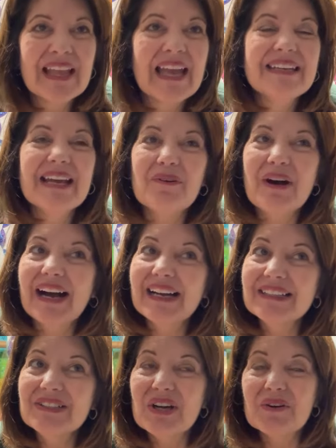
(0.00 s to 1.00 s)
Now, I
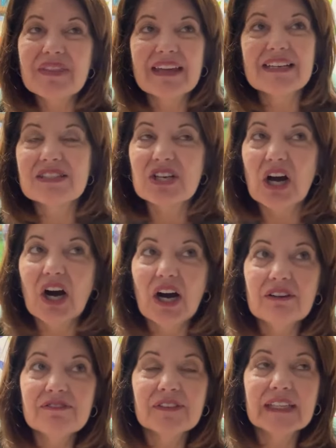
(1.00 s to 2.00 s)
know that it's
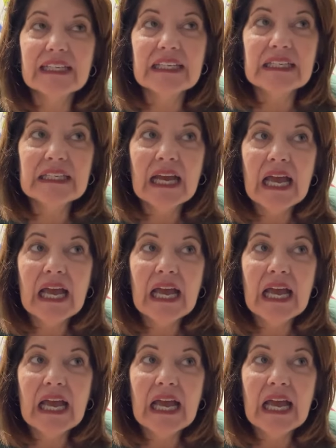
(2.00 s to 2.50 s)
awfully,